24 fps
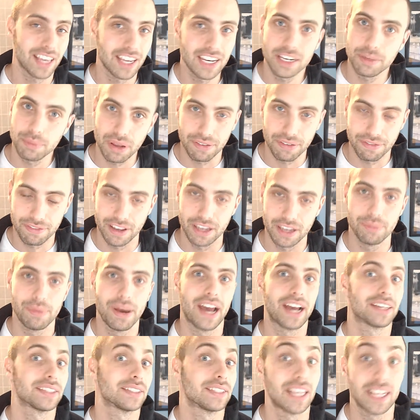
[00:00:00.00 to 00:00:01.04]
sending me
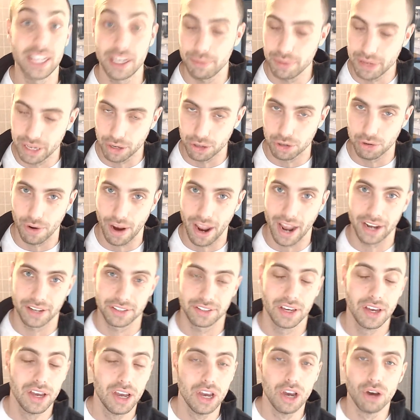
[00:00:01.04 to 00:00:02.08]
feedback, sending me your
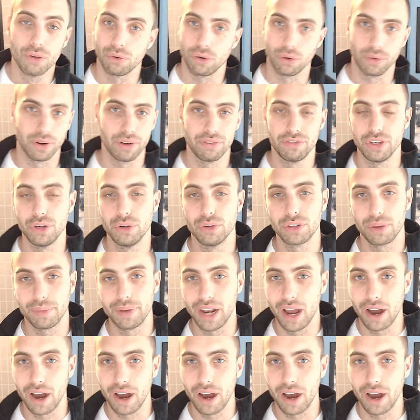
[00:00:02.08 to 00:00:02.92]
tracks for reviews.